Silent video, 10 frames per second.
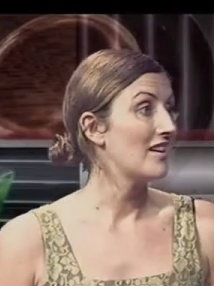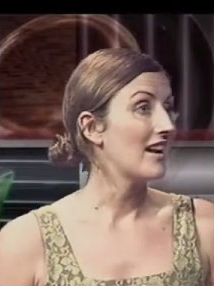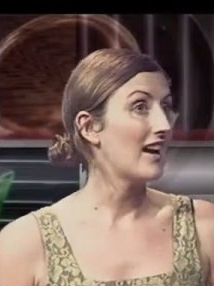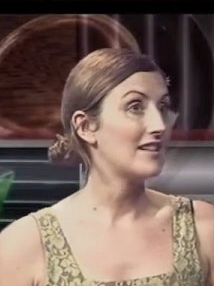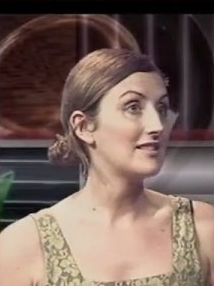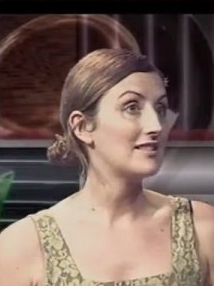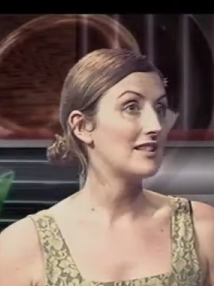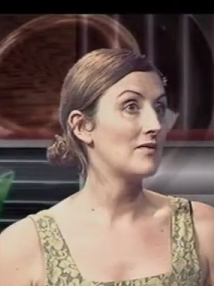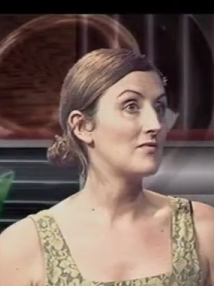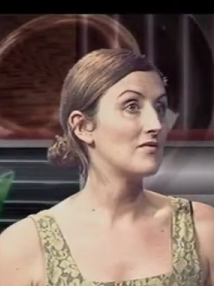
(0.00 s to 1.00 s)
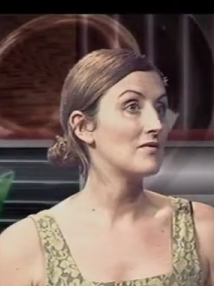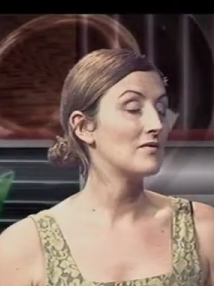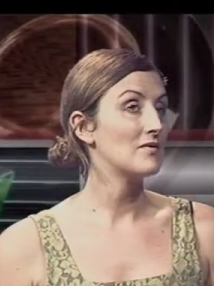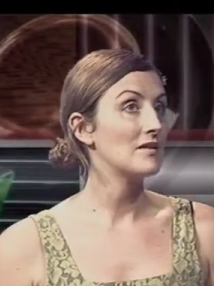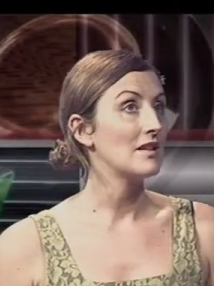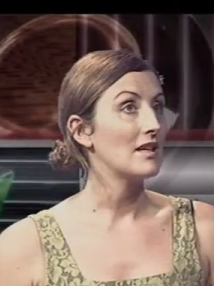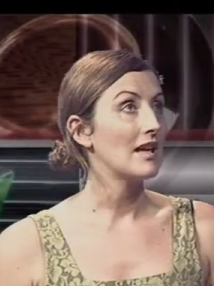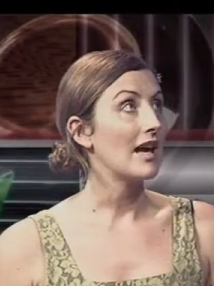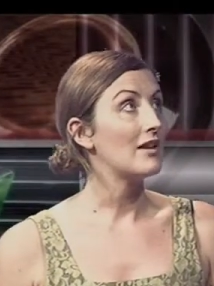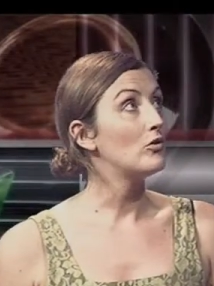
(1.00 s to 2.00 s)
and um,
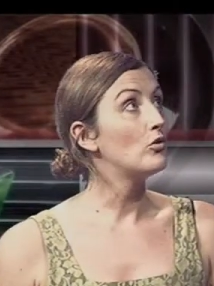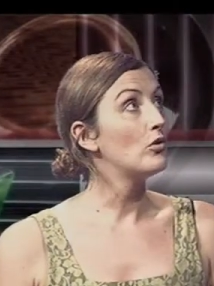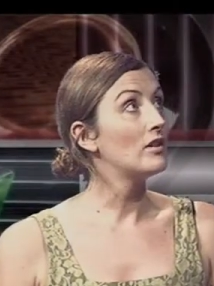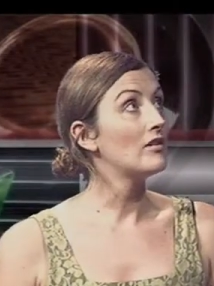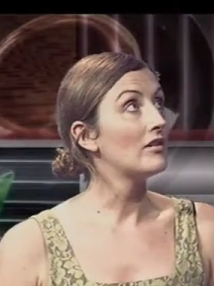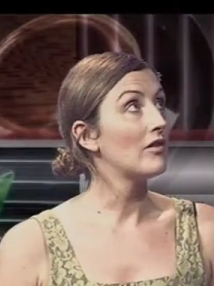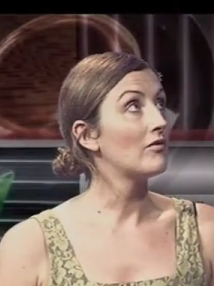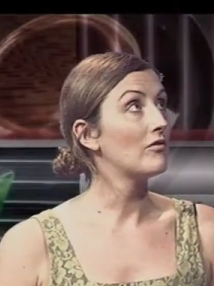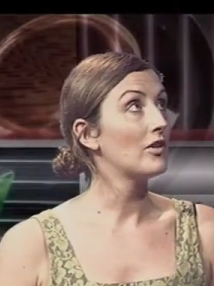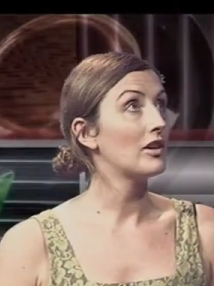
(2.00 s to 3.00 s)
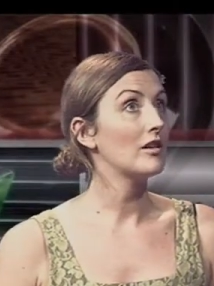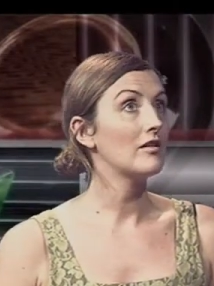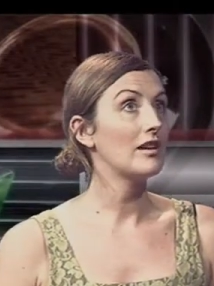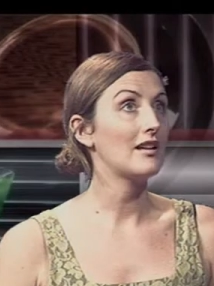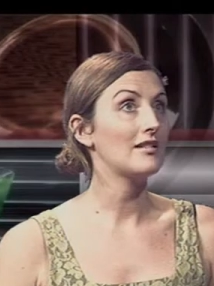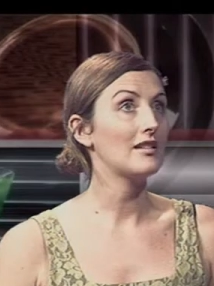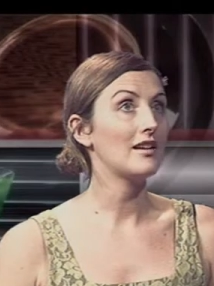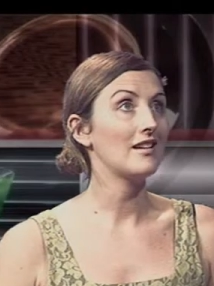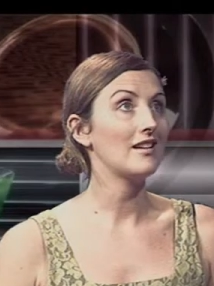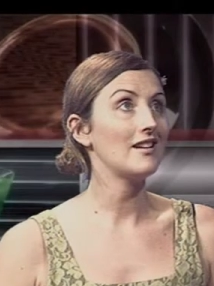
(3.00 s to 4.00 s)
and doing something that
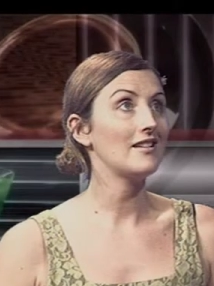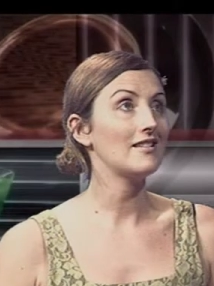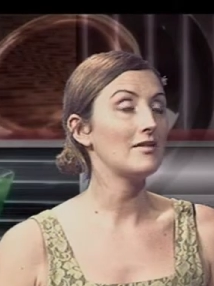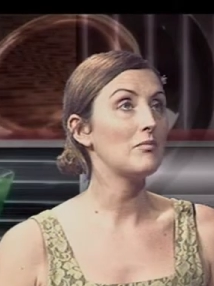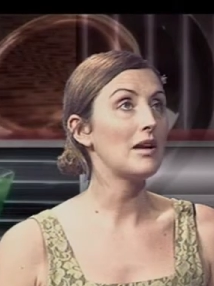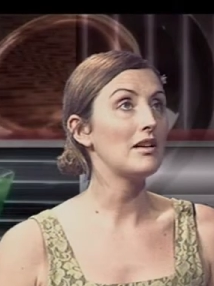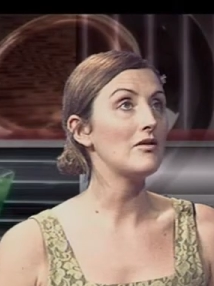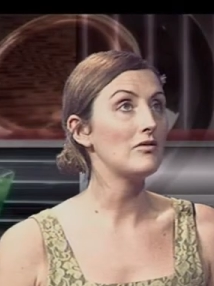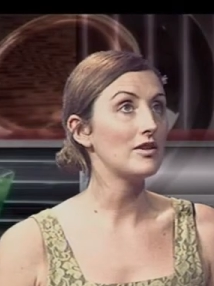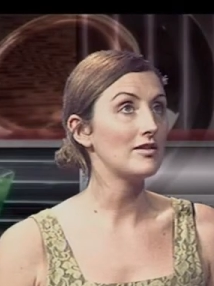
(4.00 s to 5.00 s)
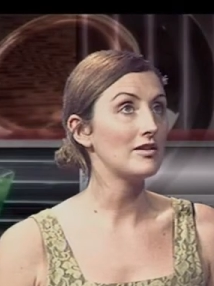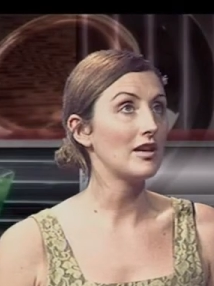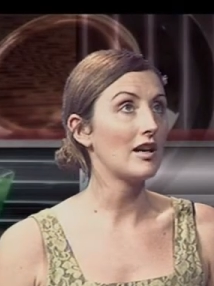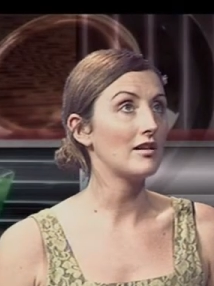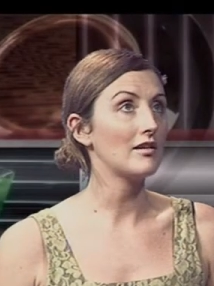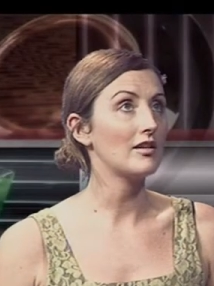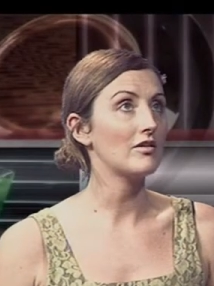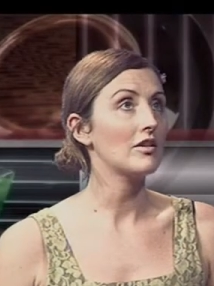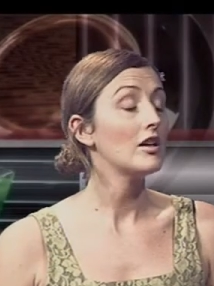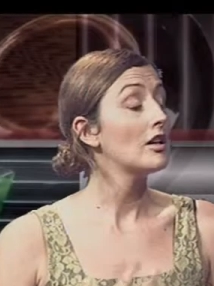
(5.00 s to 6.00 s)
uh, it benefits the
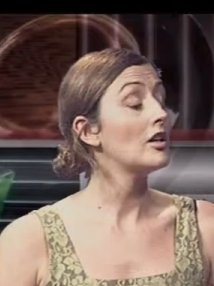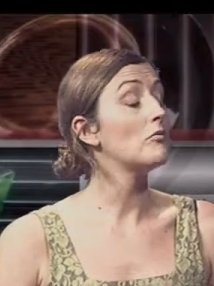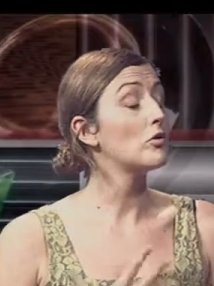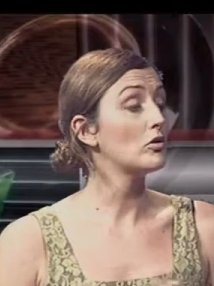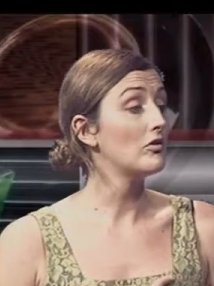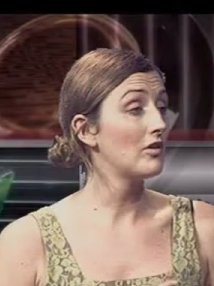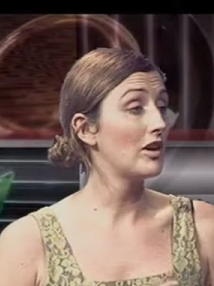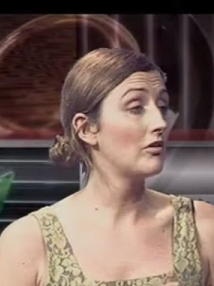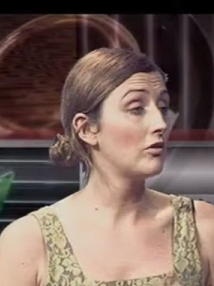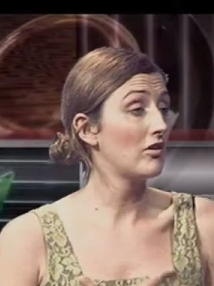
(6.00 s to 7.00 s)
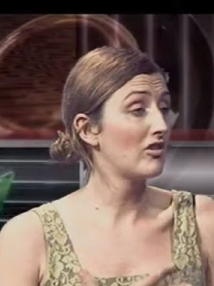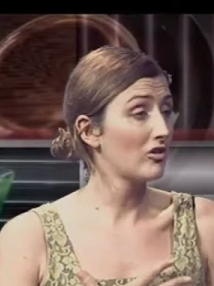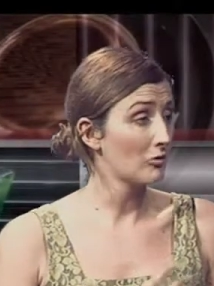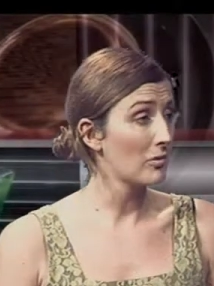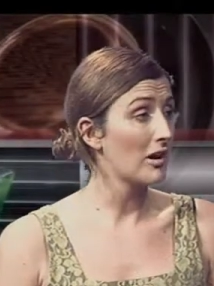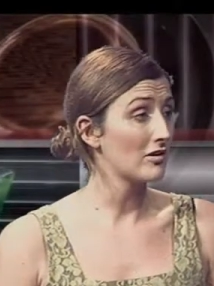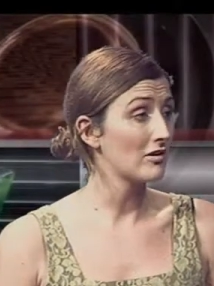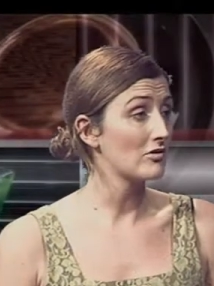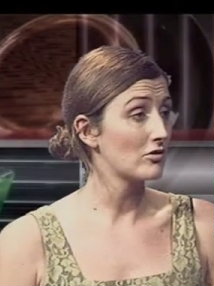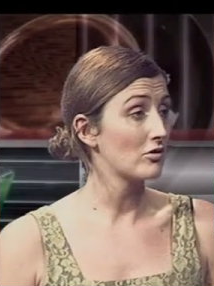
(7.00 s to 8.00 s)
others, it motivates you,
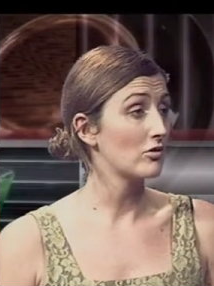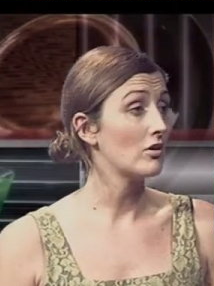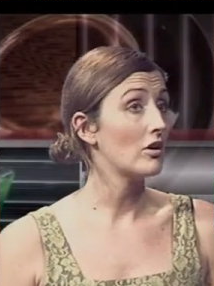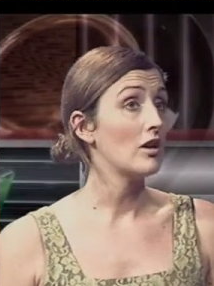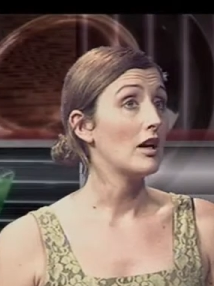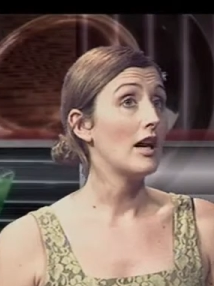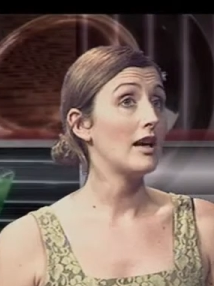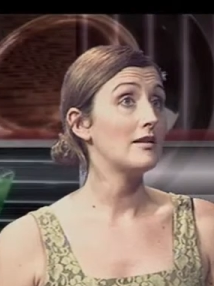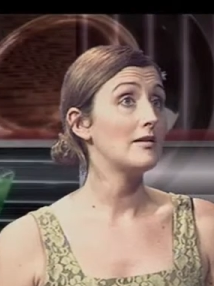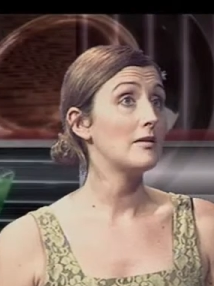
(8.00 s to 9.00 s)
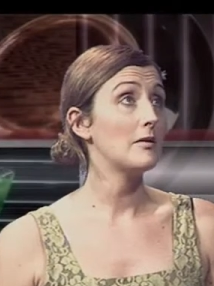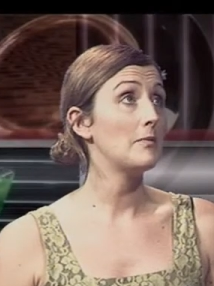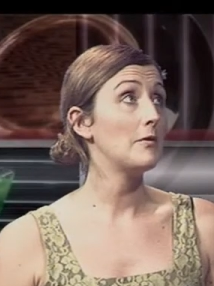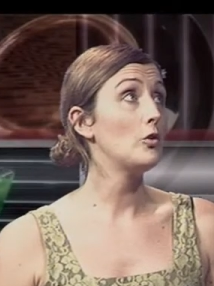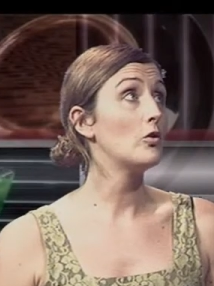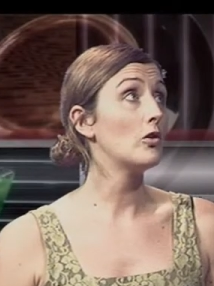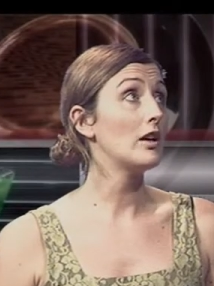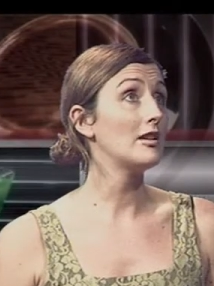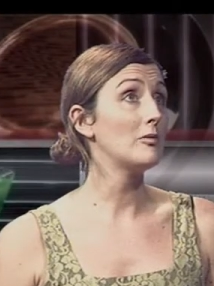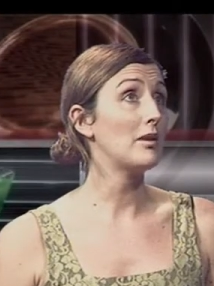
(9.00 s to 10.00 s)
inspires you, and um, you
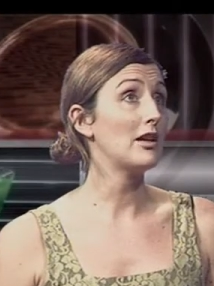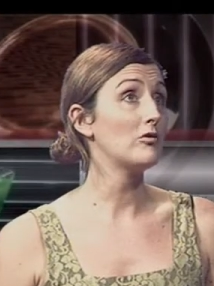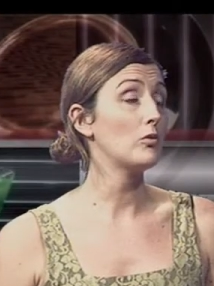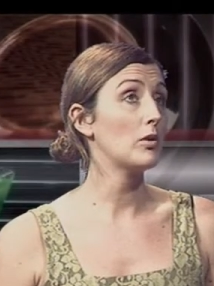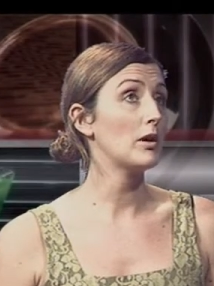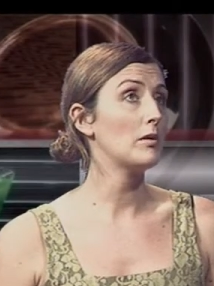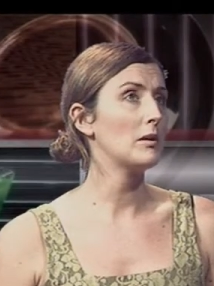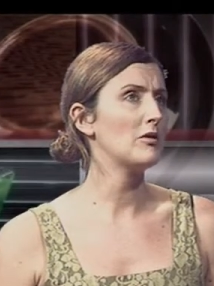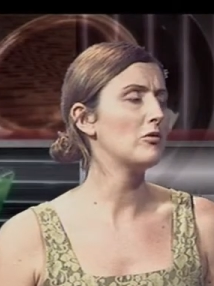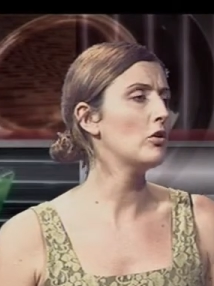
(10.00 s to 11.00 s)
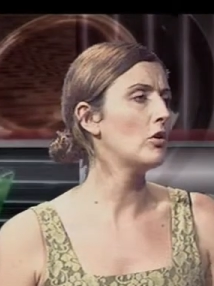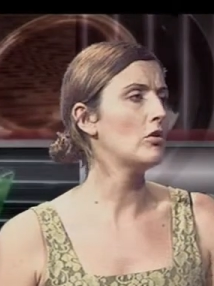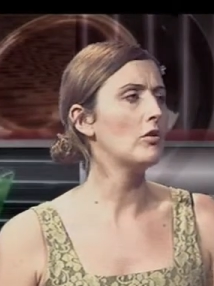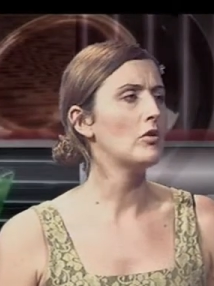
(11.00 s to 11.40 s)
create a platform where it's not